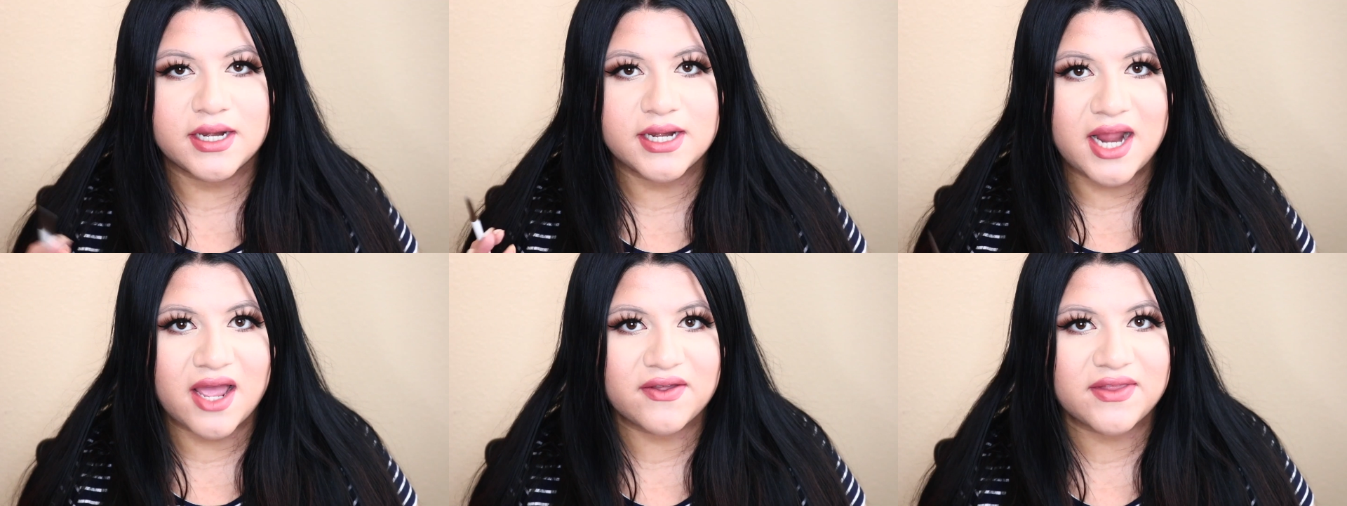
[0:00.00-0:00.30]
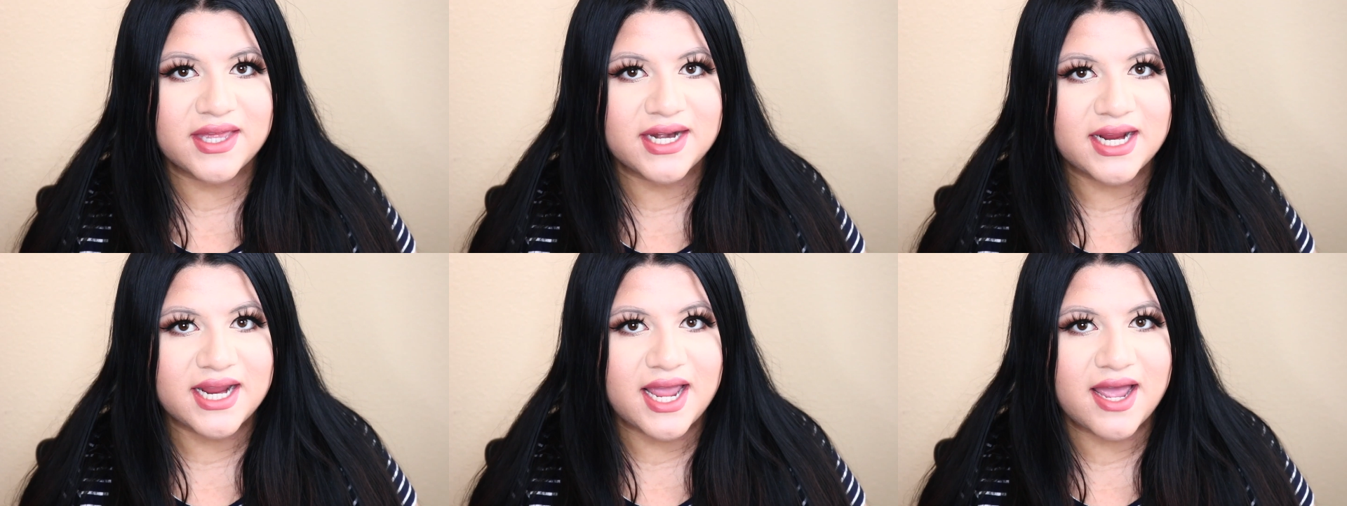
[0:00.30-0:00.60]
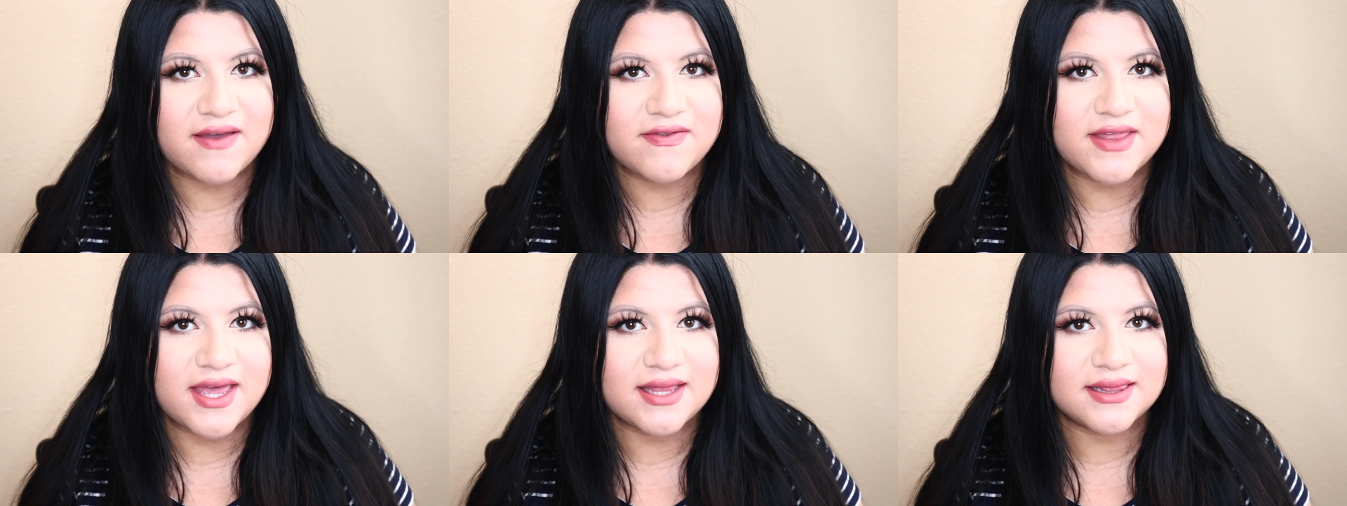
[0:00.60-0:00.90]
Now that I
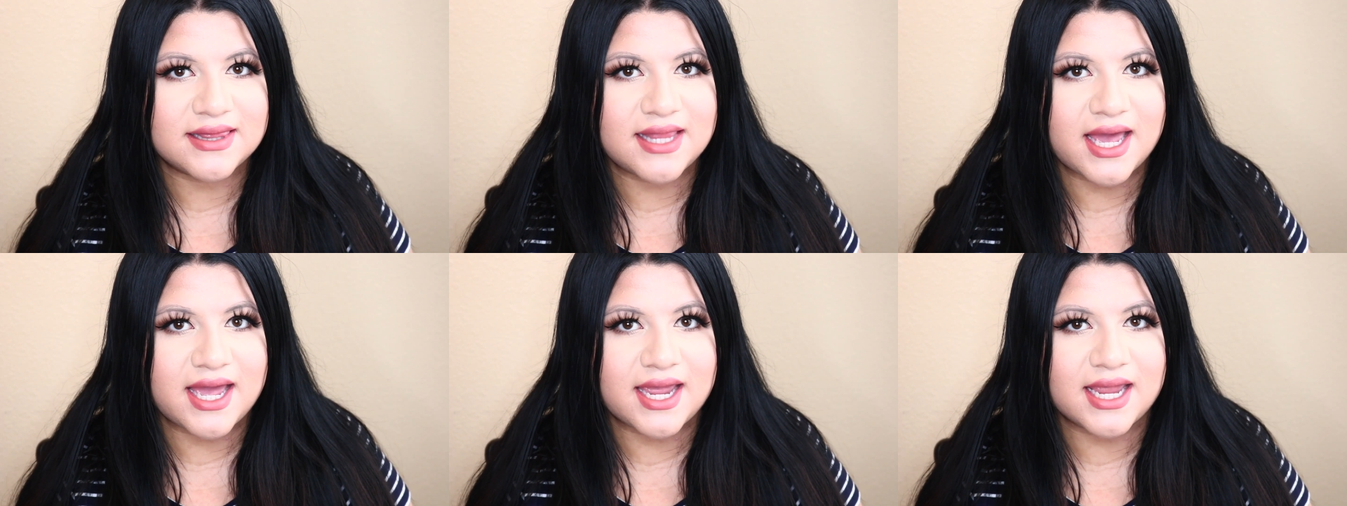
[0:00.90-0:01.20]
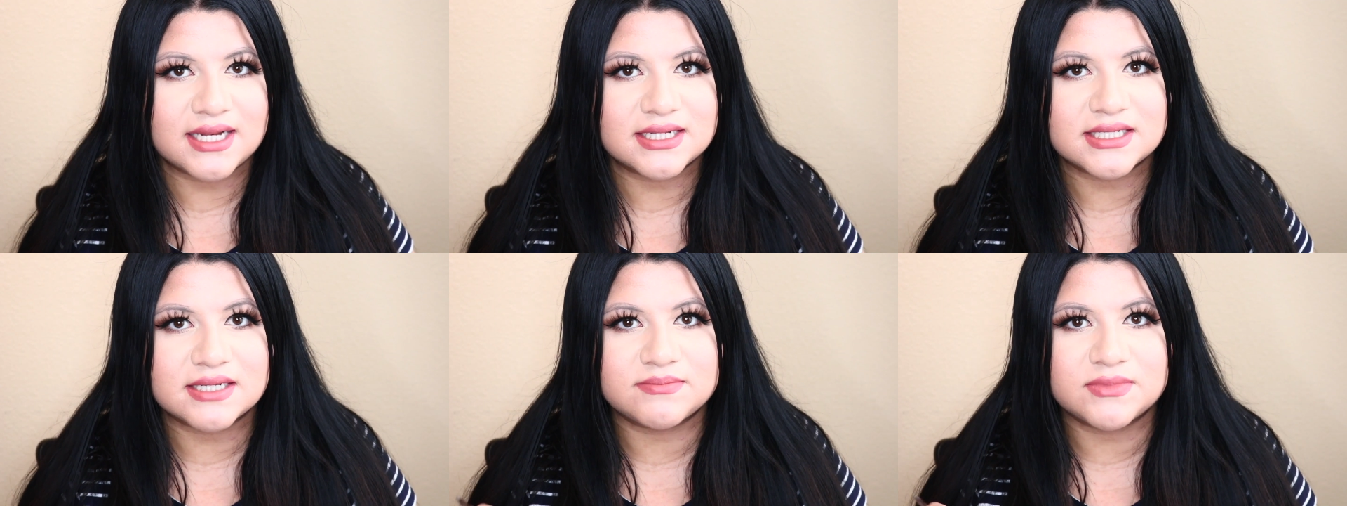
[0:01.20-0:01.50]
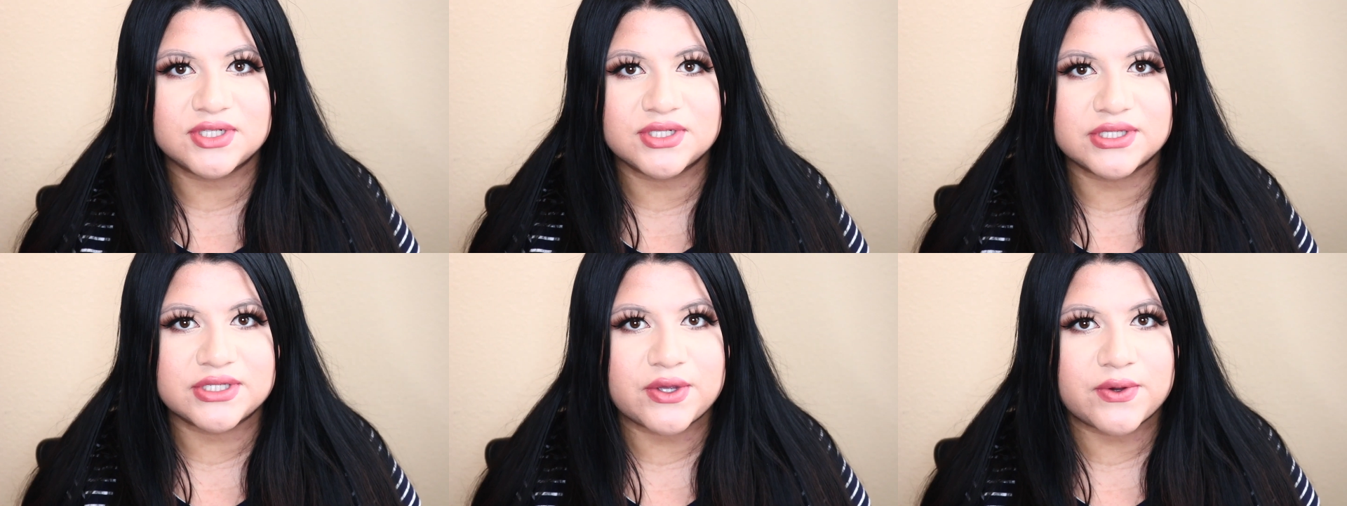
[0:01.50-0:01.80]
have that lined,
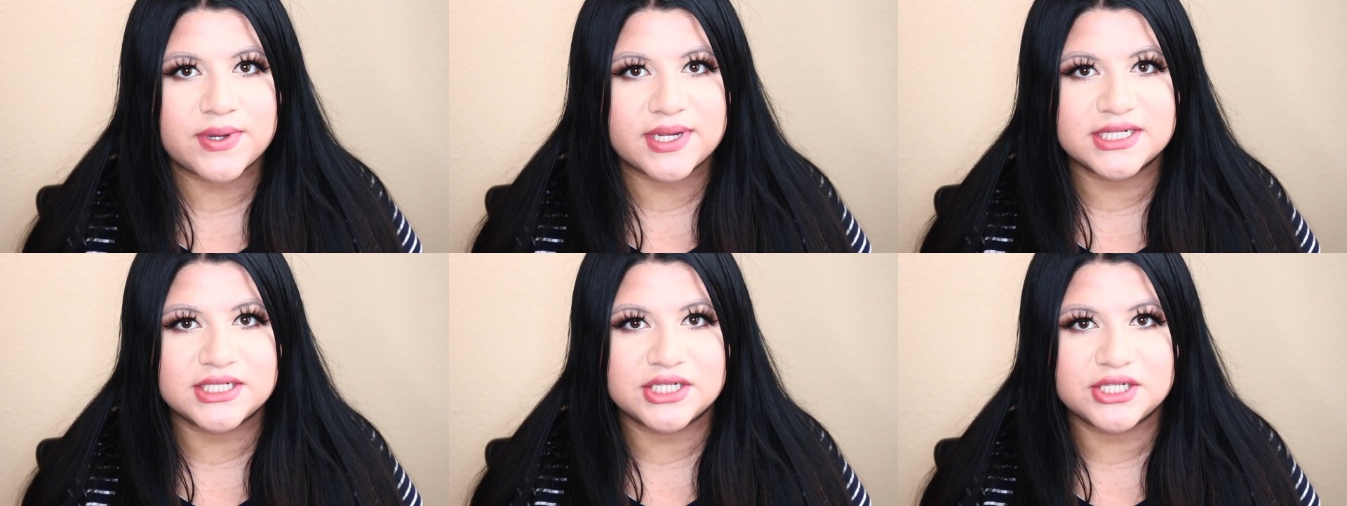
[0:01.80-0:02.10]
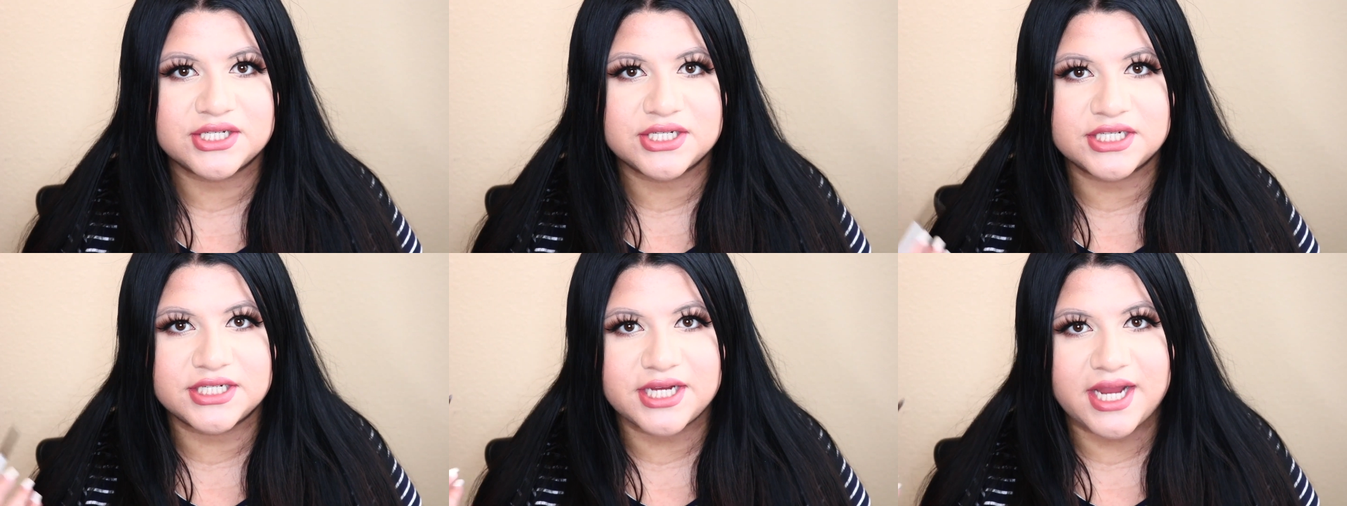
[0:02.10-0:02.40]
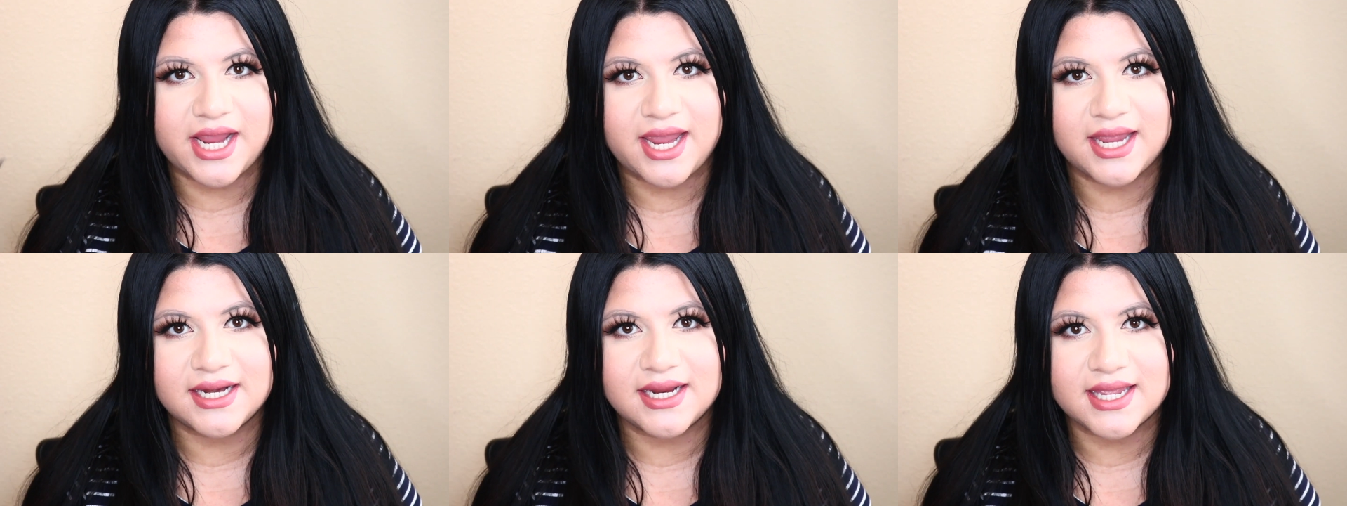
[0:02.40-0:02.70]
I'm just going to
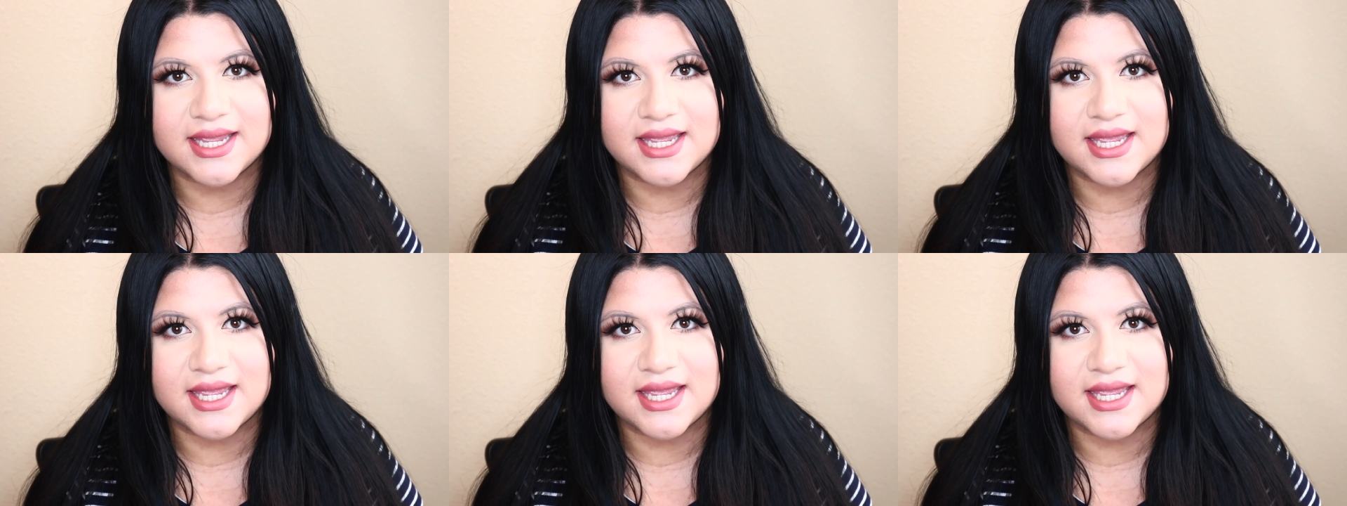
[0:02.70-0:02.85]
shade